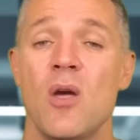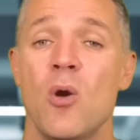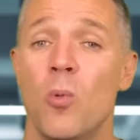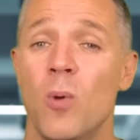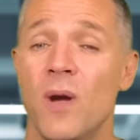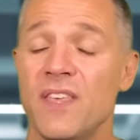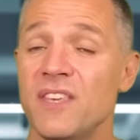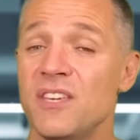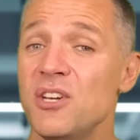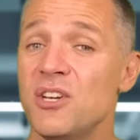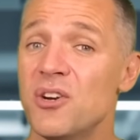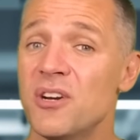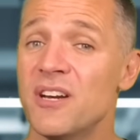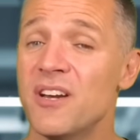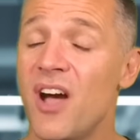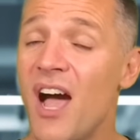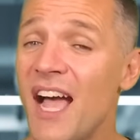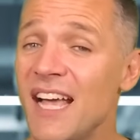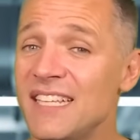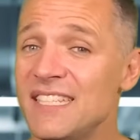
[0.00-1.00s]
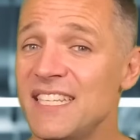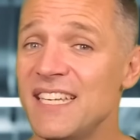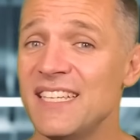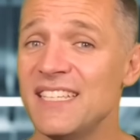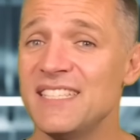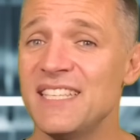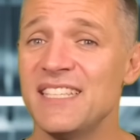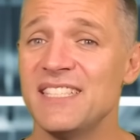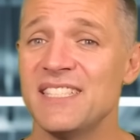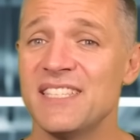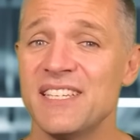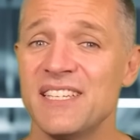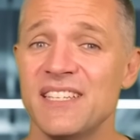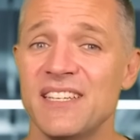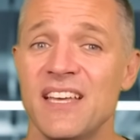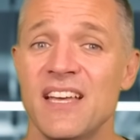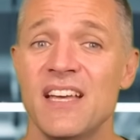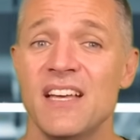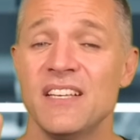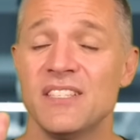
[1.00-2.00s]
Whether you're an IT
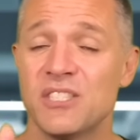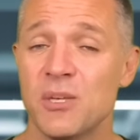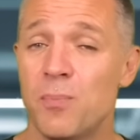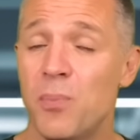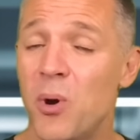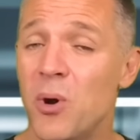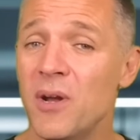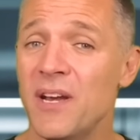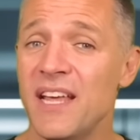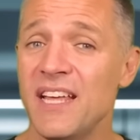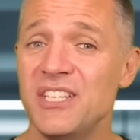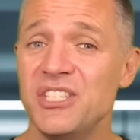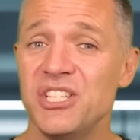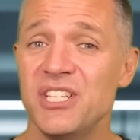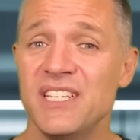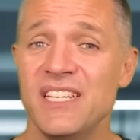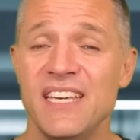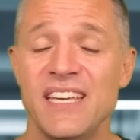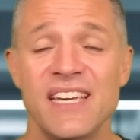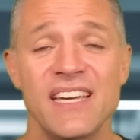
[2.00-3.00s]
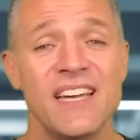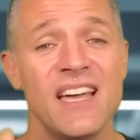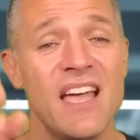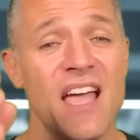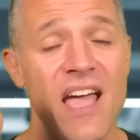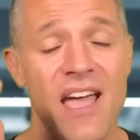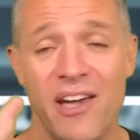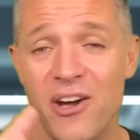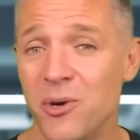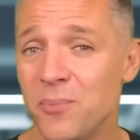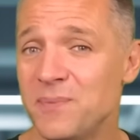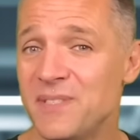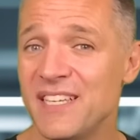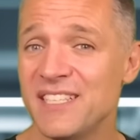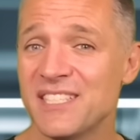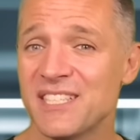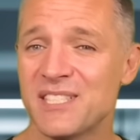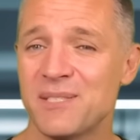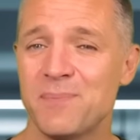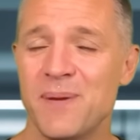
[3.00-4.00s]
assistant, support engineer, help
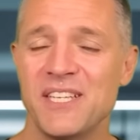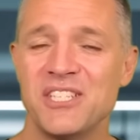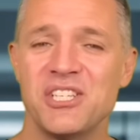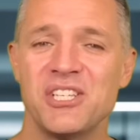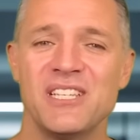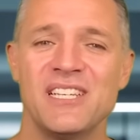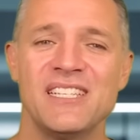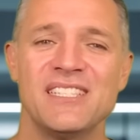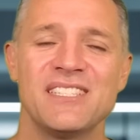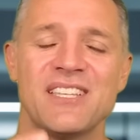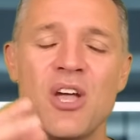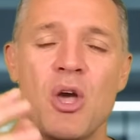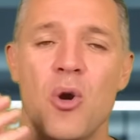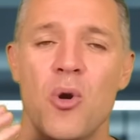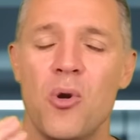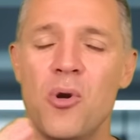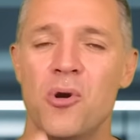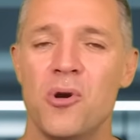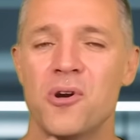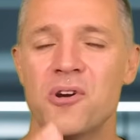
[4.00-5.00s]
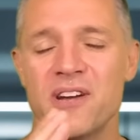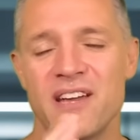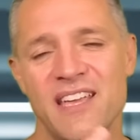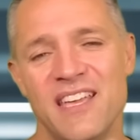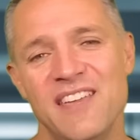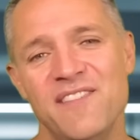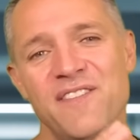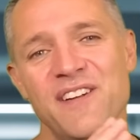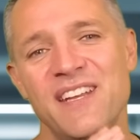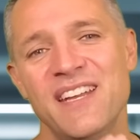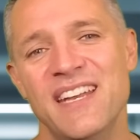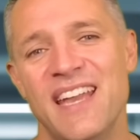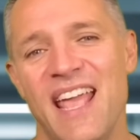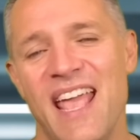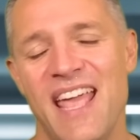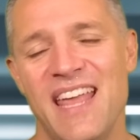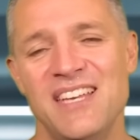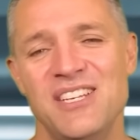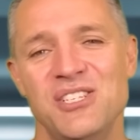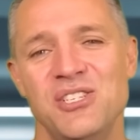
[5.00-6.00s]
desk specialist, or even an
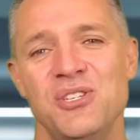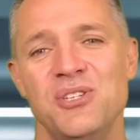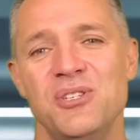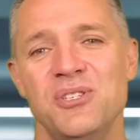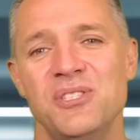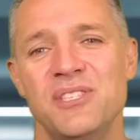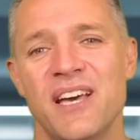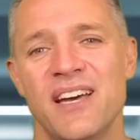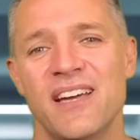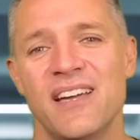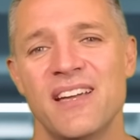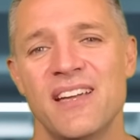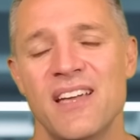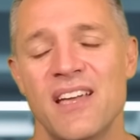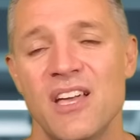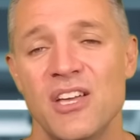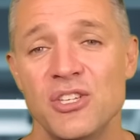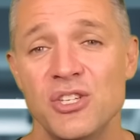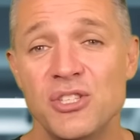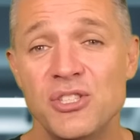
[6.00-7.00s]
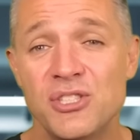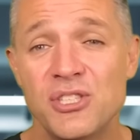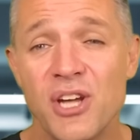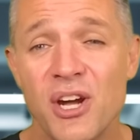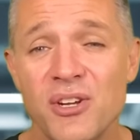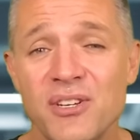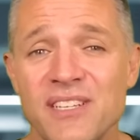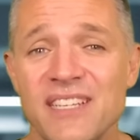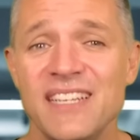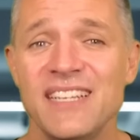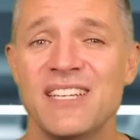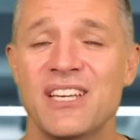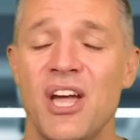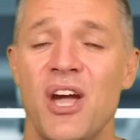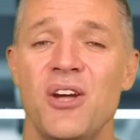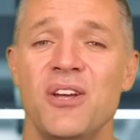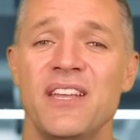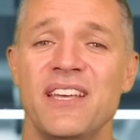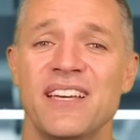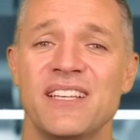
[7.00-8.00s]
end user, you don't need
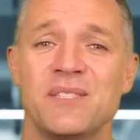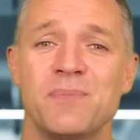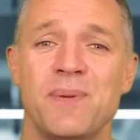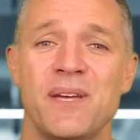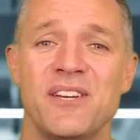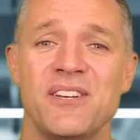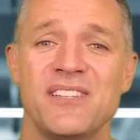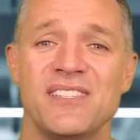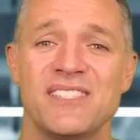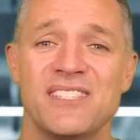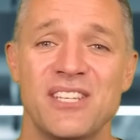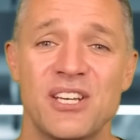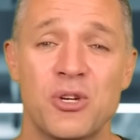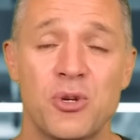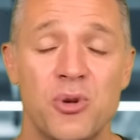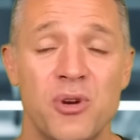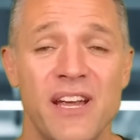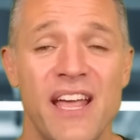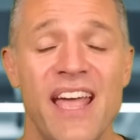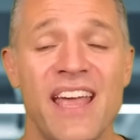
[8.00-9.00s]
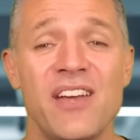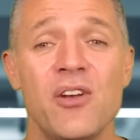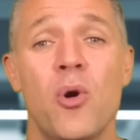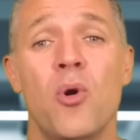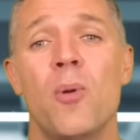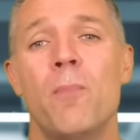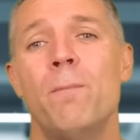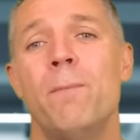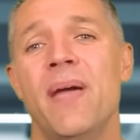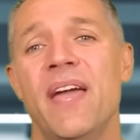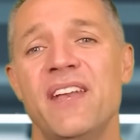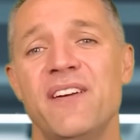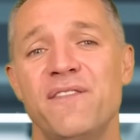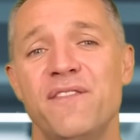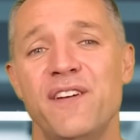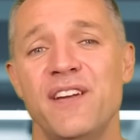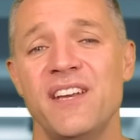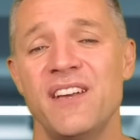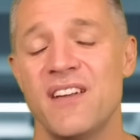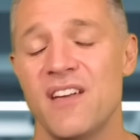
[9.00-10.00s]
coding experience to create or
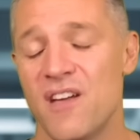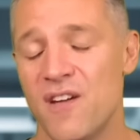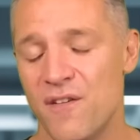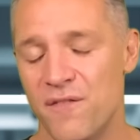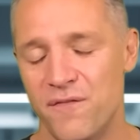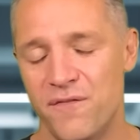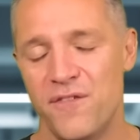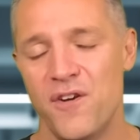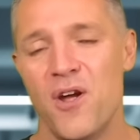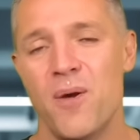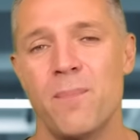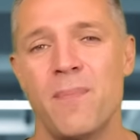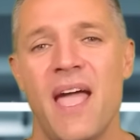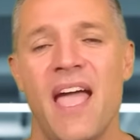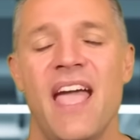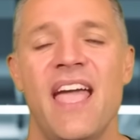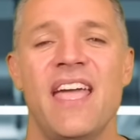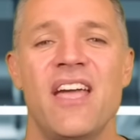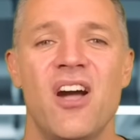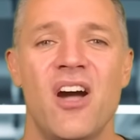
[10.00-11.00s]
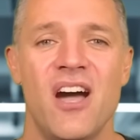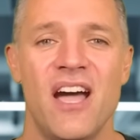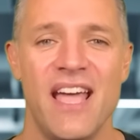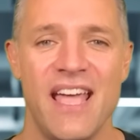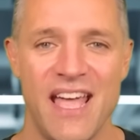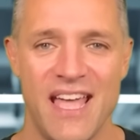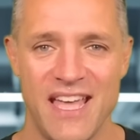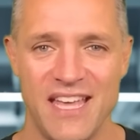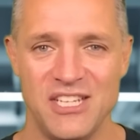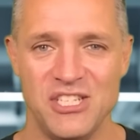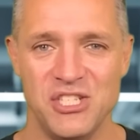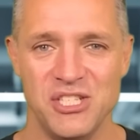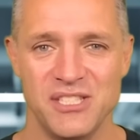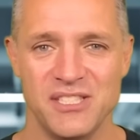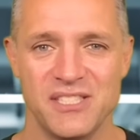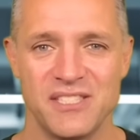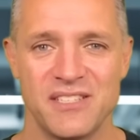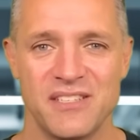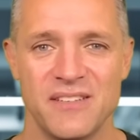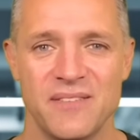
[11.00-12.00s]
benefit from AI
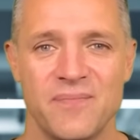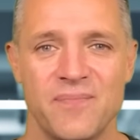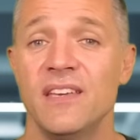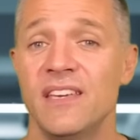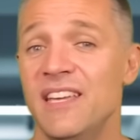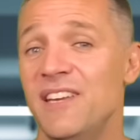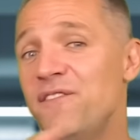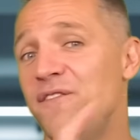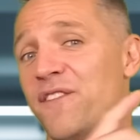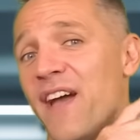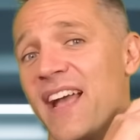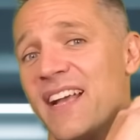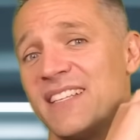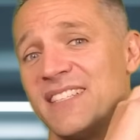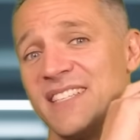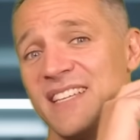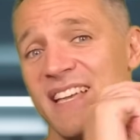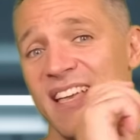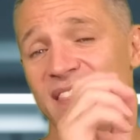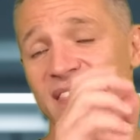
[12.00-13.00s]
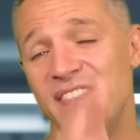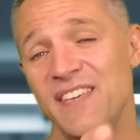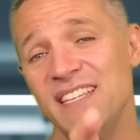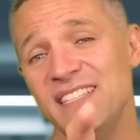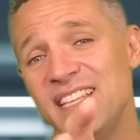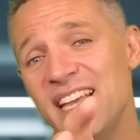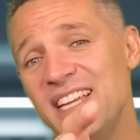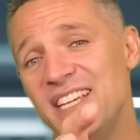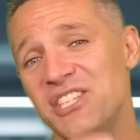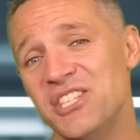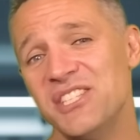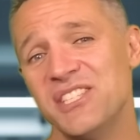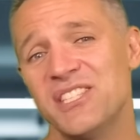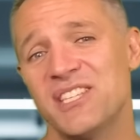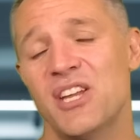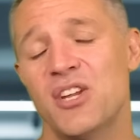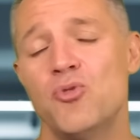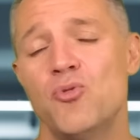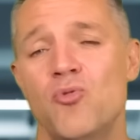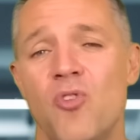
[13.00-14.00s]
agents. In fact, these agents
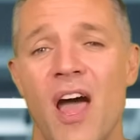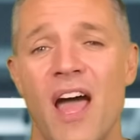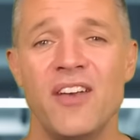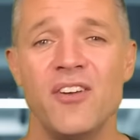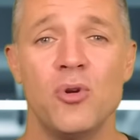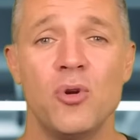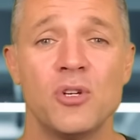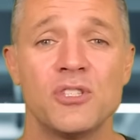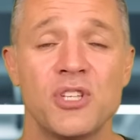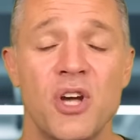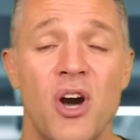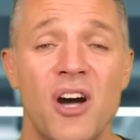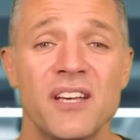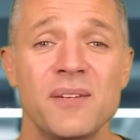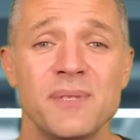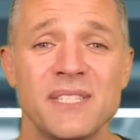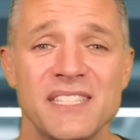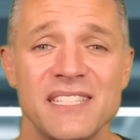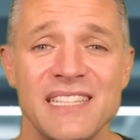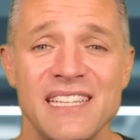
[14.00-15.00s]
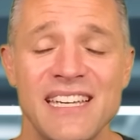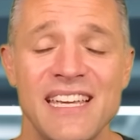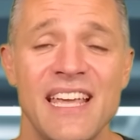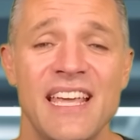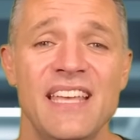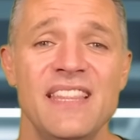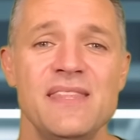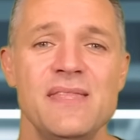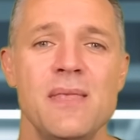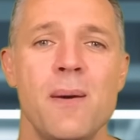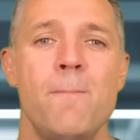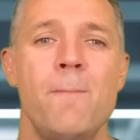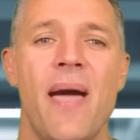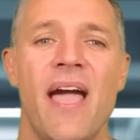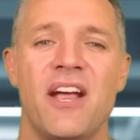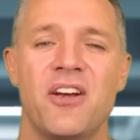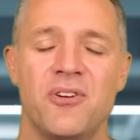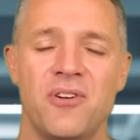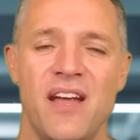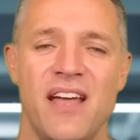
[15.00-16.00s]
can run autonomously in the
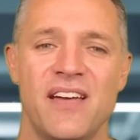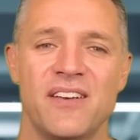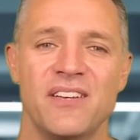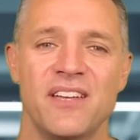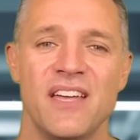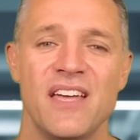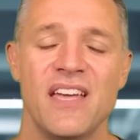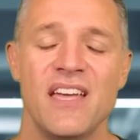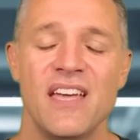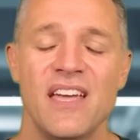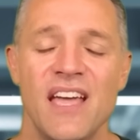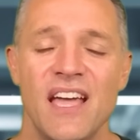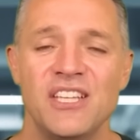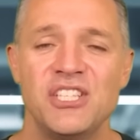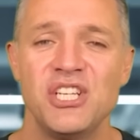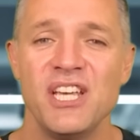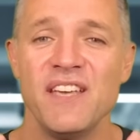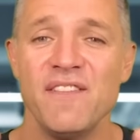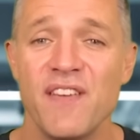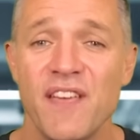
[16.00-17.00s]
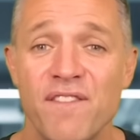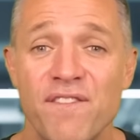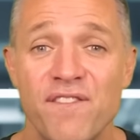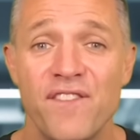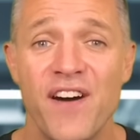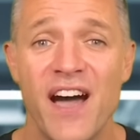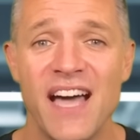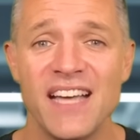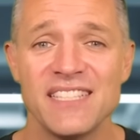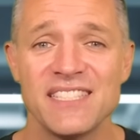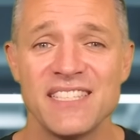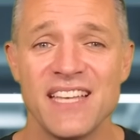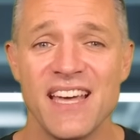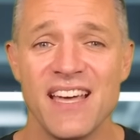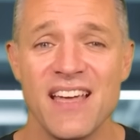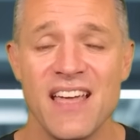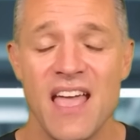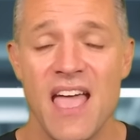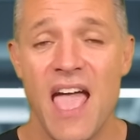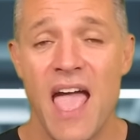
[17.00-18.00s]
background, achieving
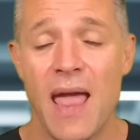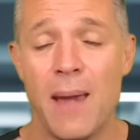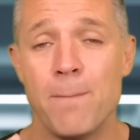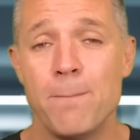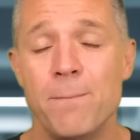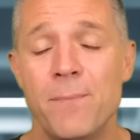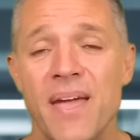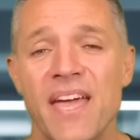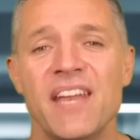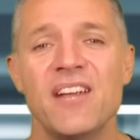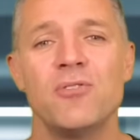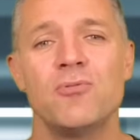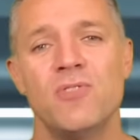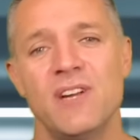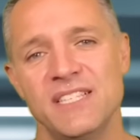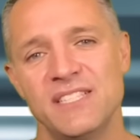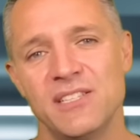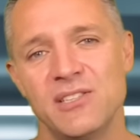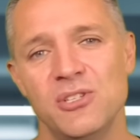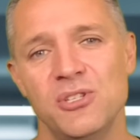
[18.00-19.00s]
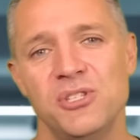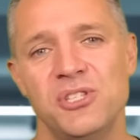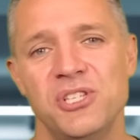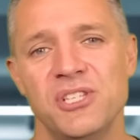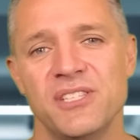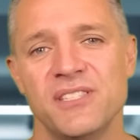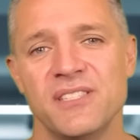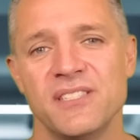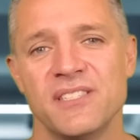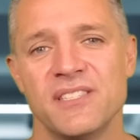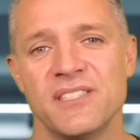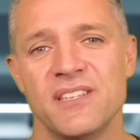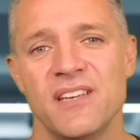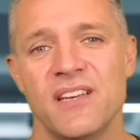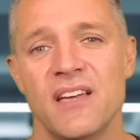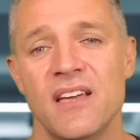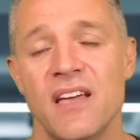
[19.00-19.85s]
faster and better resolutions.